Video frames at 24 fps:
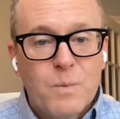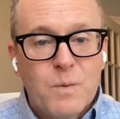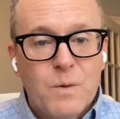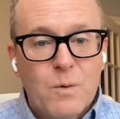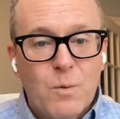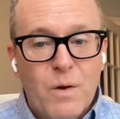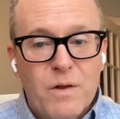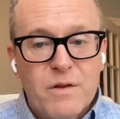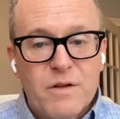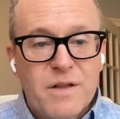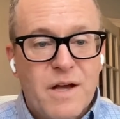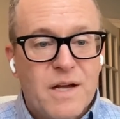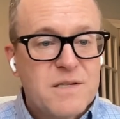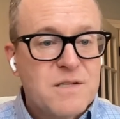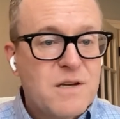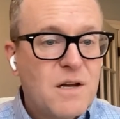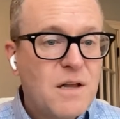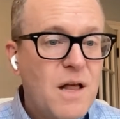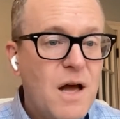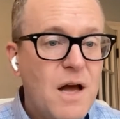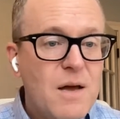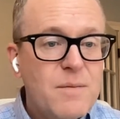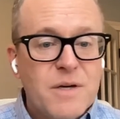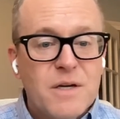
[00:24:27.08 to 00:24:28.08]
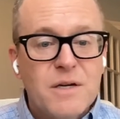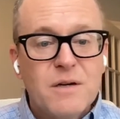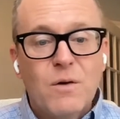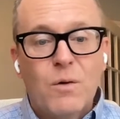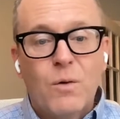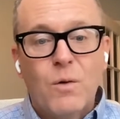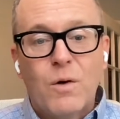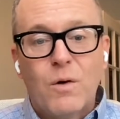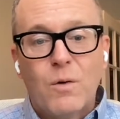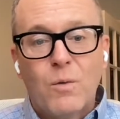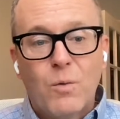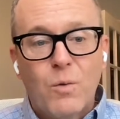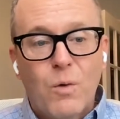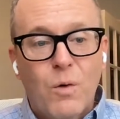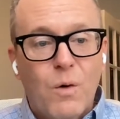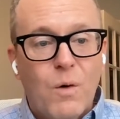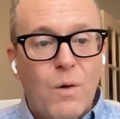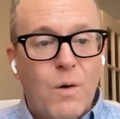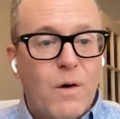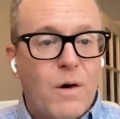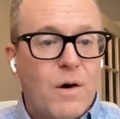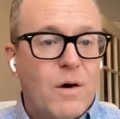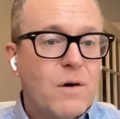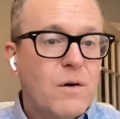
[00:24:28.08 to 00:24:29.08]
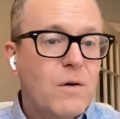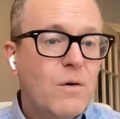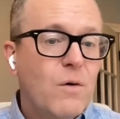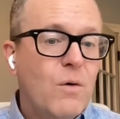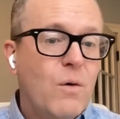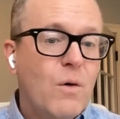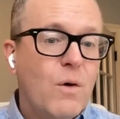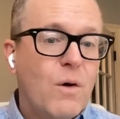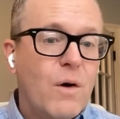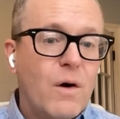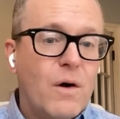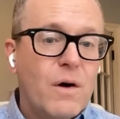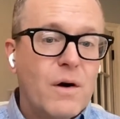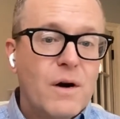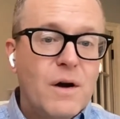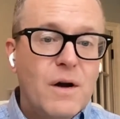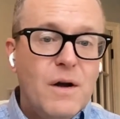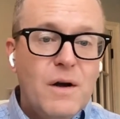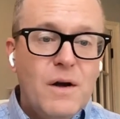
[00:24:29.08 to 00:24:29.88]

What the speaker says: whether that's climate or war or